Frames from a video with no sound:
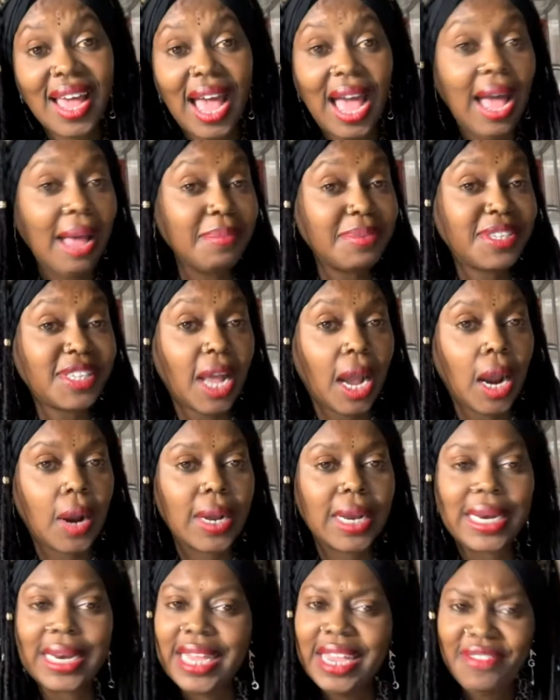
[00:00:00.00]
I'm
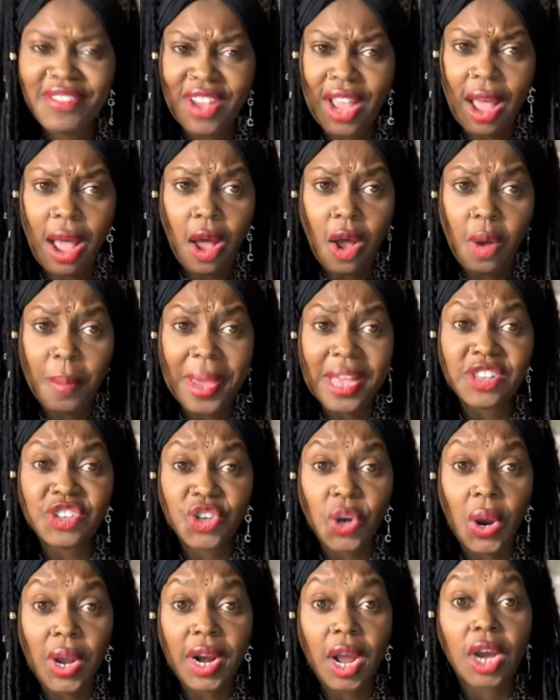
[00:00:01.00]
sorry, leave your home and
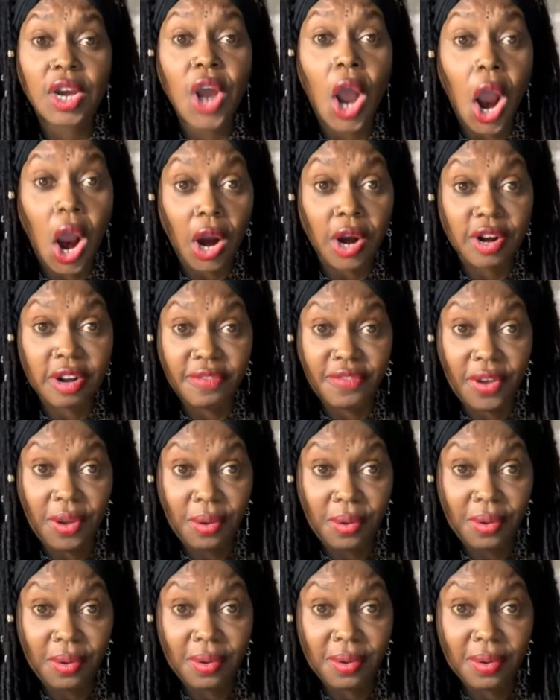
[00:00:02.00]
join a carnival?